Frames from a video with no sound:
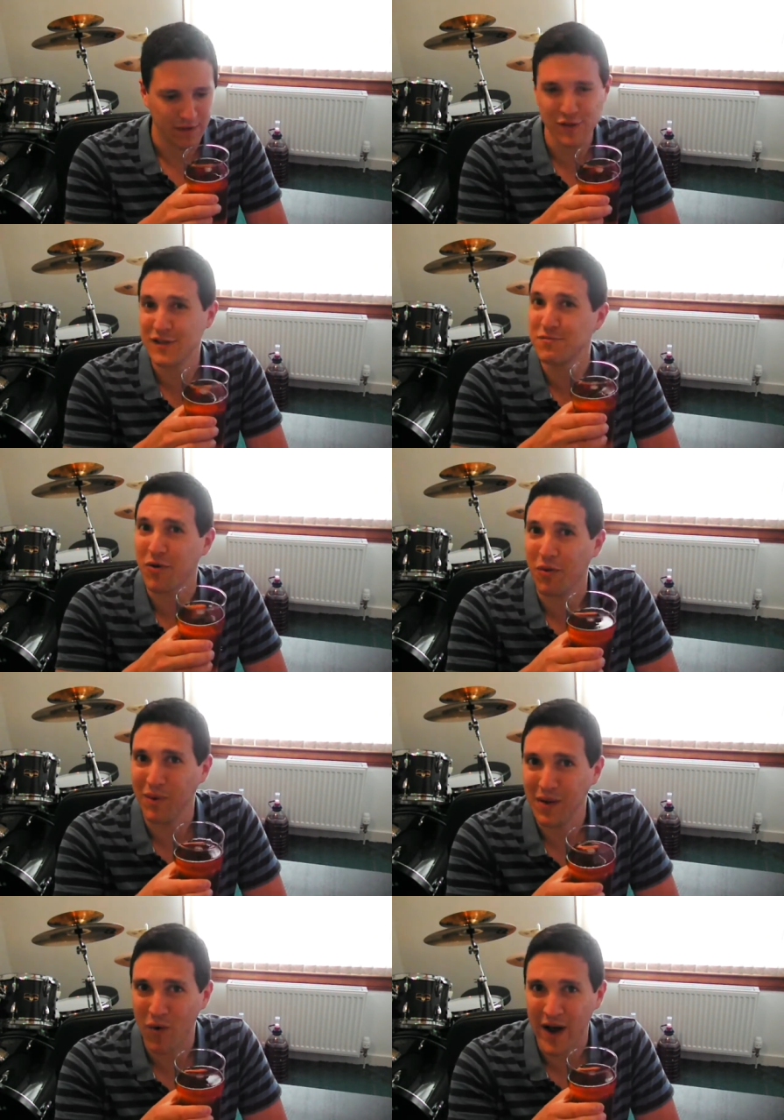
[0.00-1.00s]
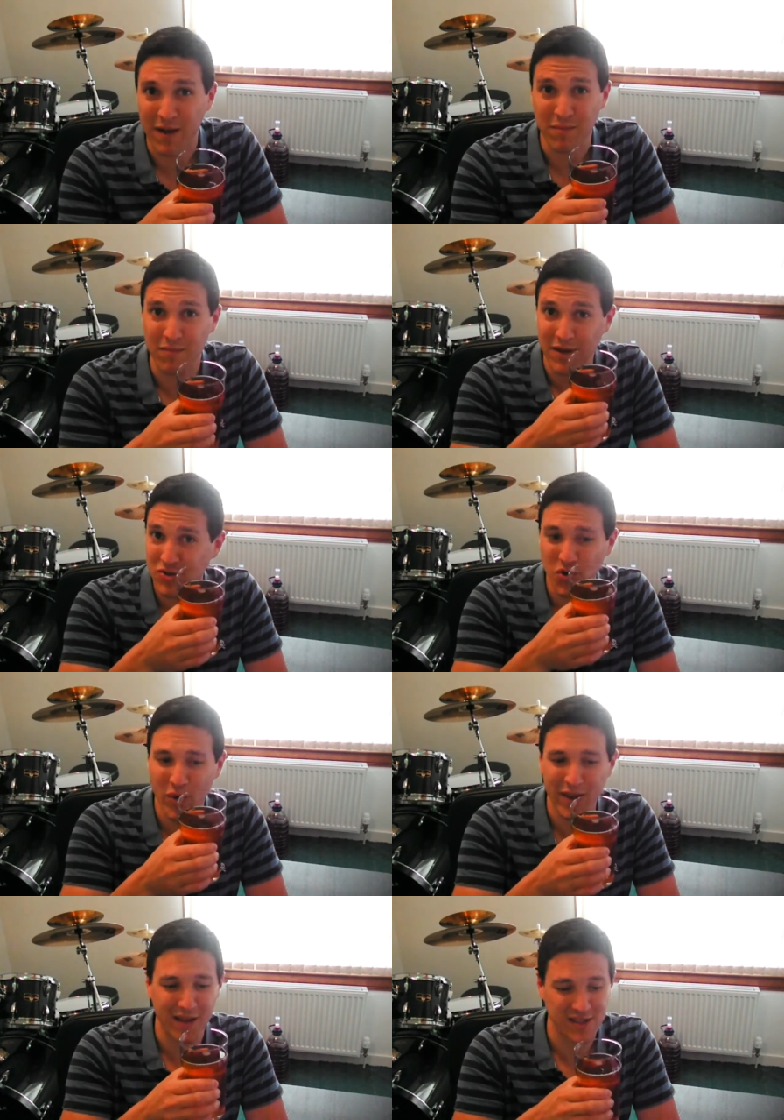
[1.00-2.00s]
this is probably why I'm
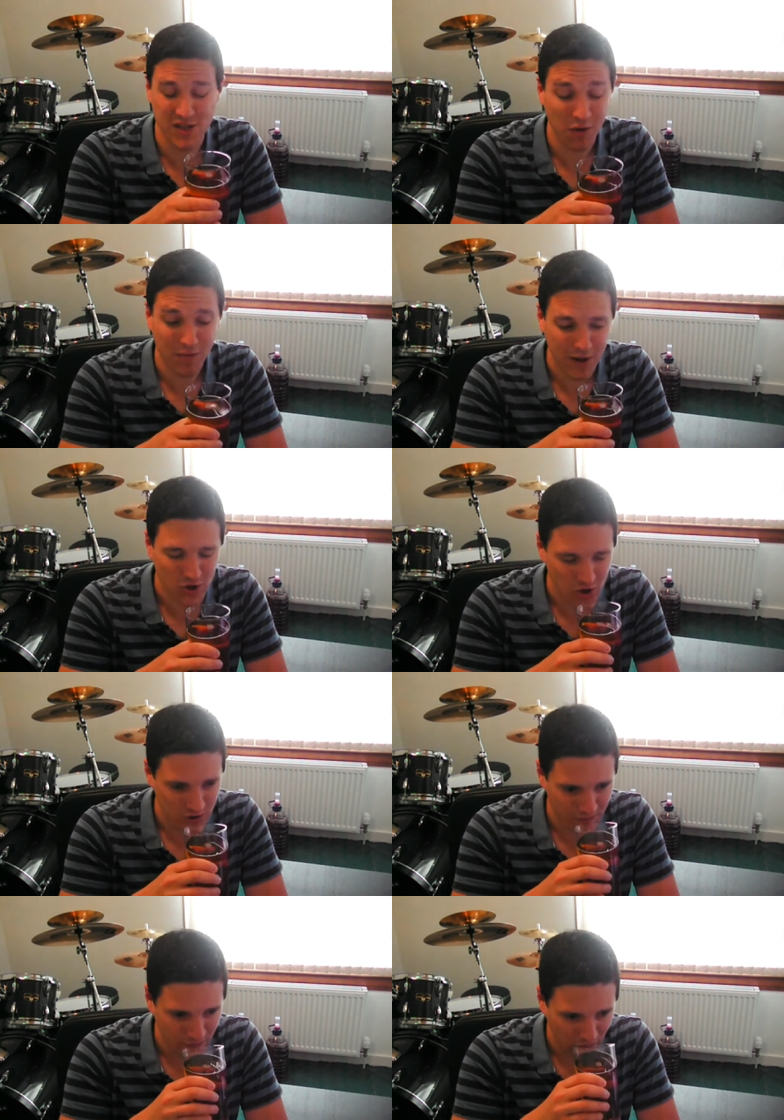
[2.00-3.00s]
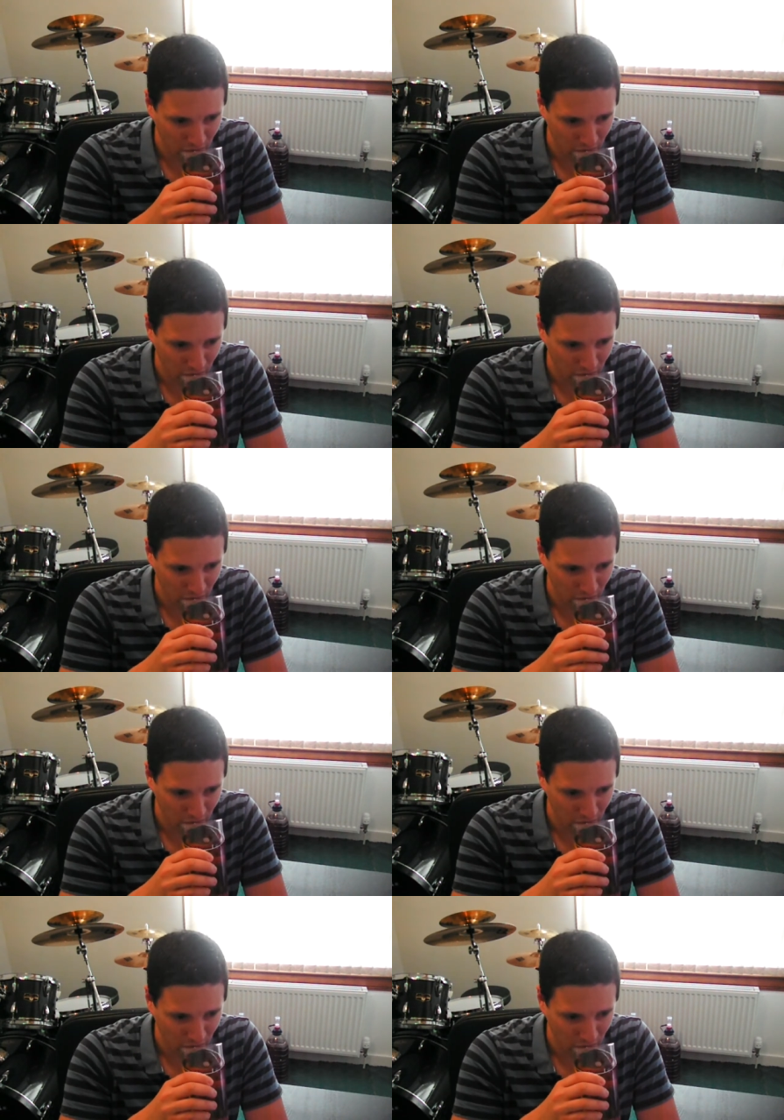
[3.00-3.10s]
enjoying it so much.